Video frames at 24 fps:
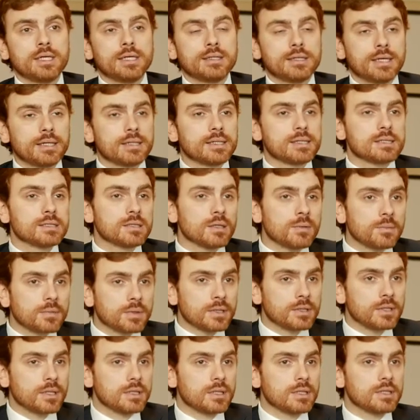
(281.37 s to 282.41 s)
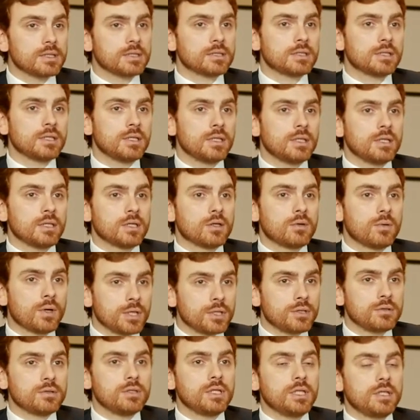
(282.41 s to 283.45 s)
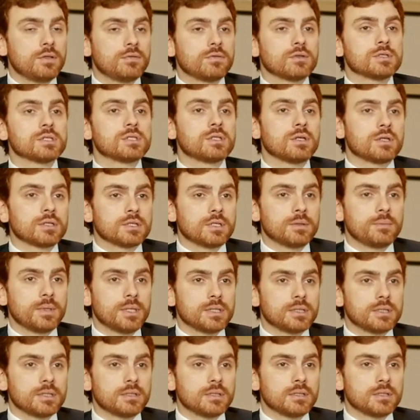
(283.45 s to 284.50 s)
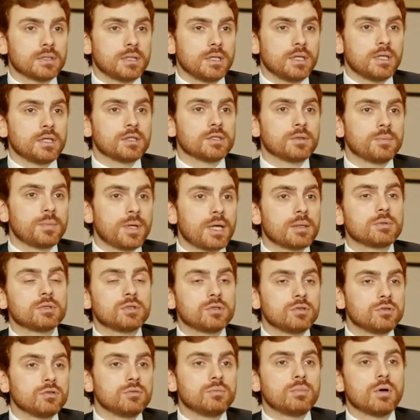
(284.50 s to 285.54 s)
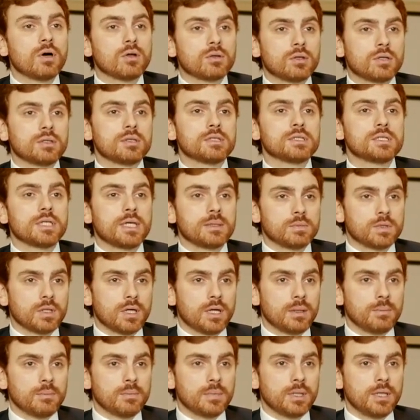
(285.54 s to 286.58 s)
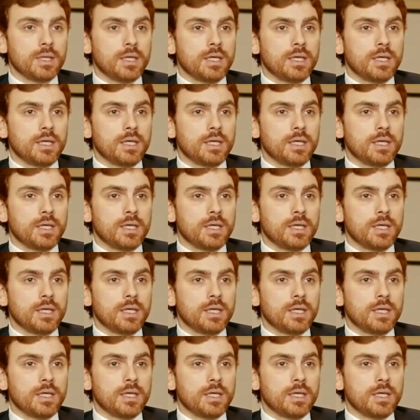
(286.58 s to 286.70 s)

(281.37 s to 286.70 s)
And that is something that is quite unique for a starting business, to be able to do both at the same time.